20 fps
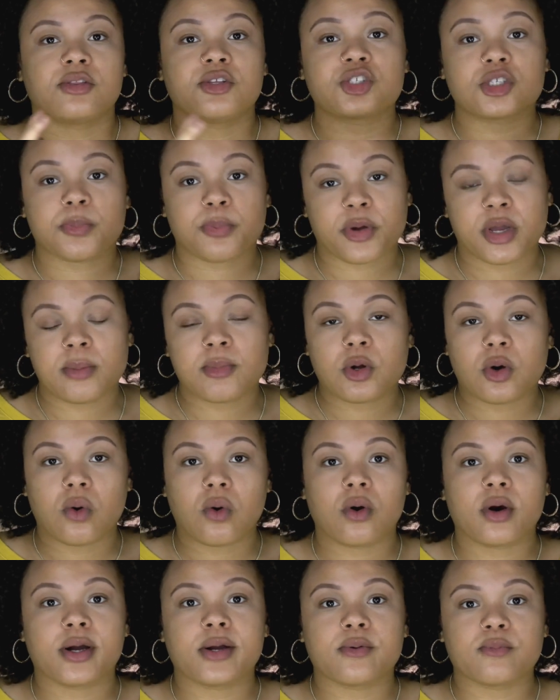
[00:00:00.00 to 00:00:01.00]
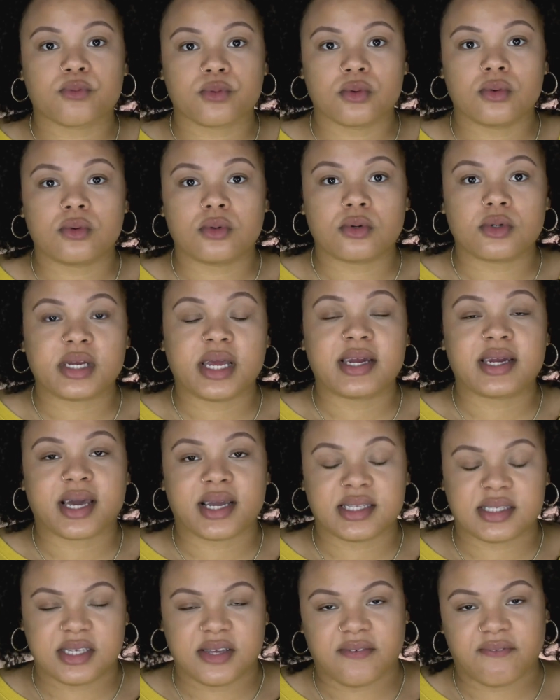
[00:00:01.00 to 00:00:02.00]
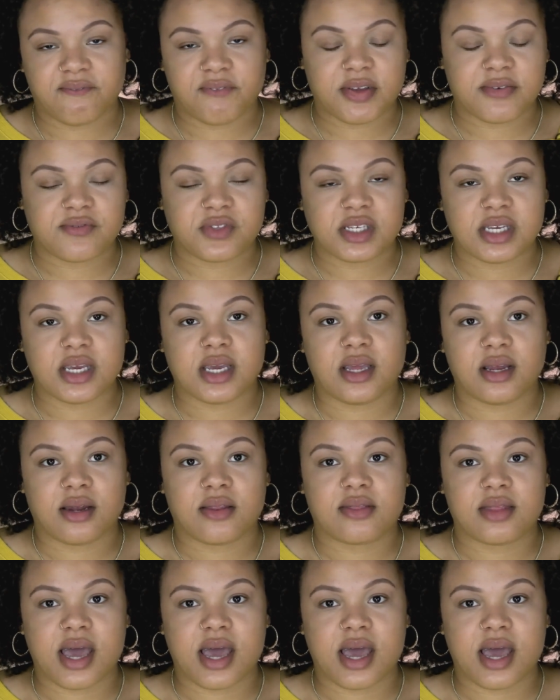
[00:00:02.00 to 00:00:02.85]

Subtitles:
the Supreme Court ruled in 1915